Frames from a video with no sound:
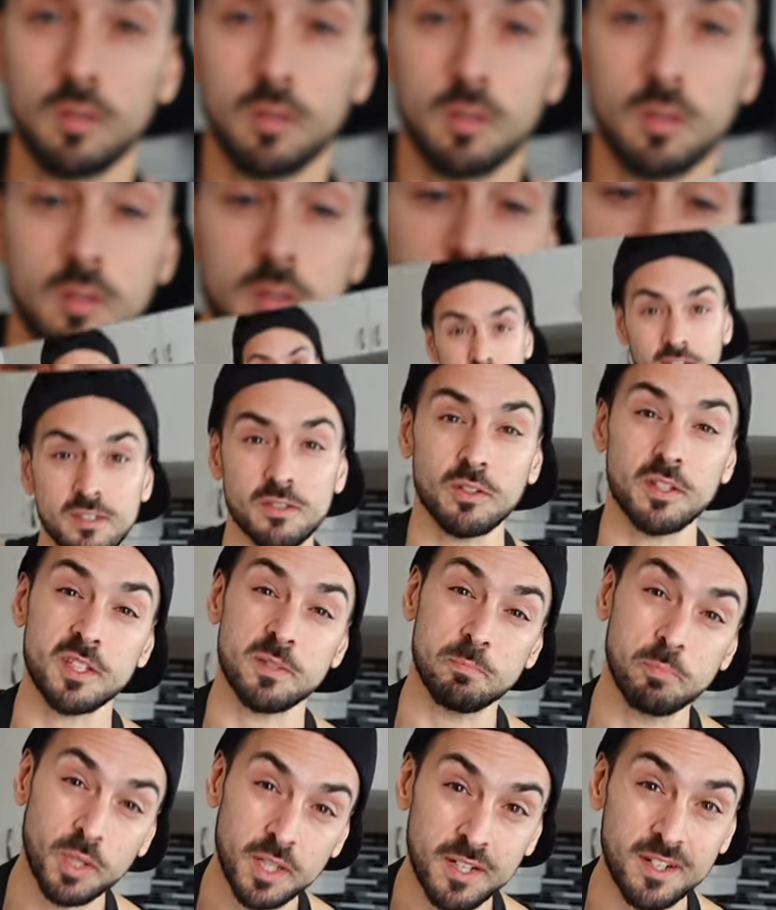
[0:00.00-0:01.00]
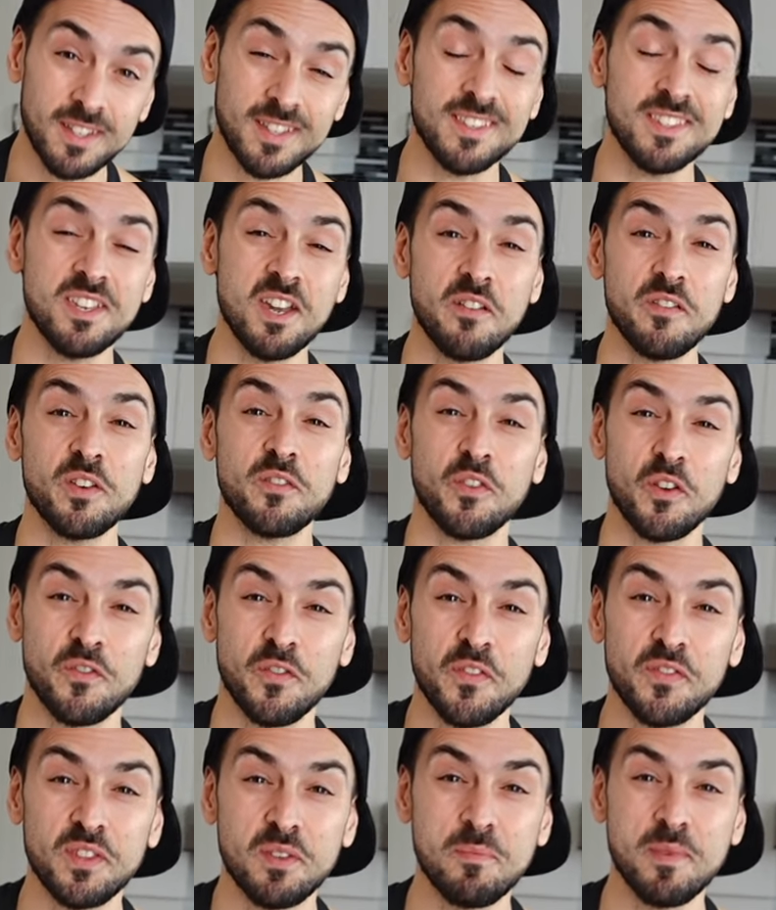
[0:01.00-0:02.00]
Okay, so let's put it in the oven for
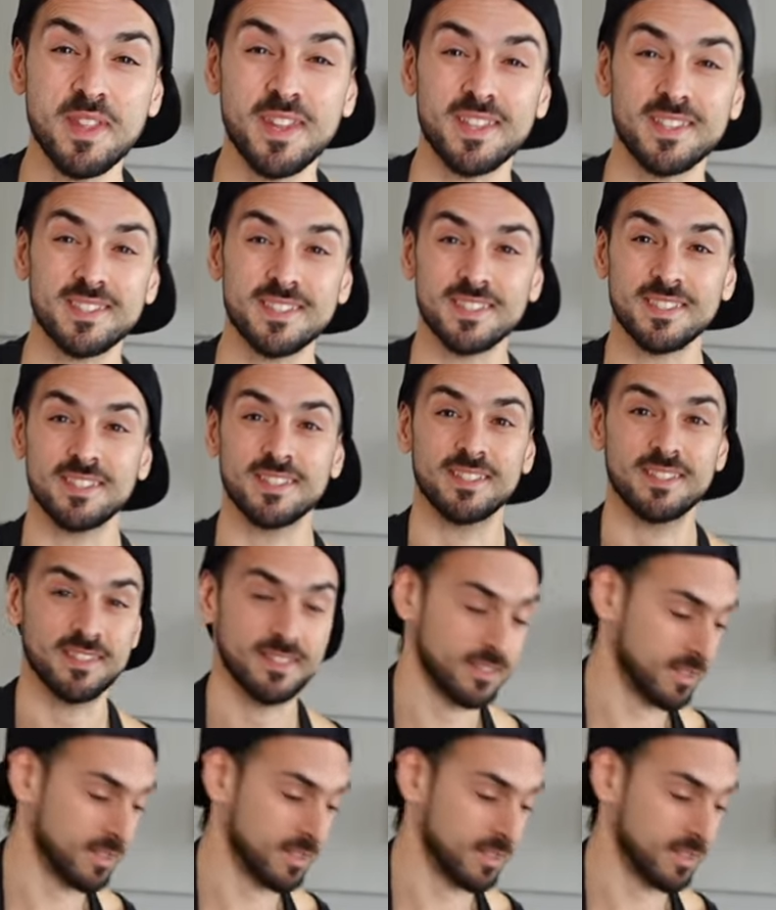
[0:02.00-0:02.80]
fifty minutes.